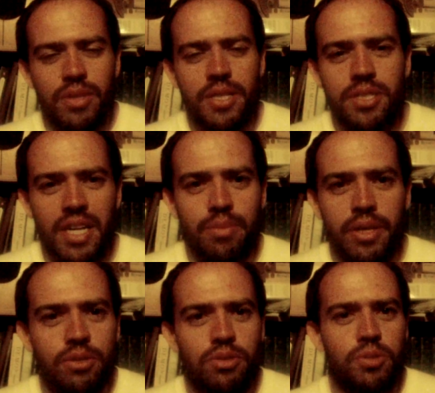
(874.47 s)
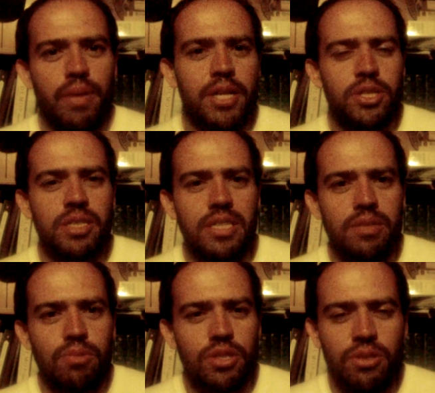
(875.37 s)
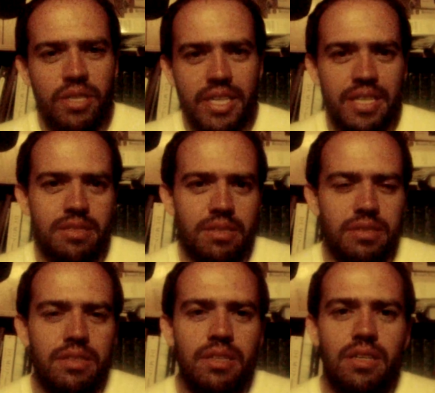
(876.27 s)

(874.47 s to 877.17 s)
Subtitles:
each time, and you'll just magically return to Kansas.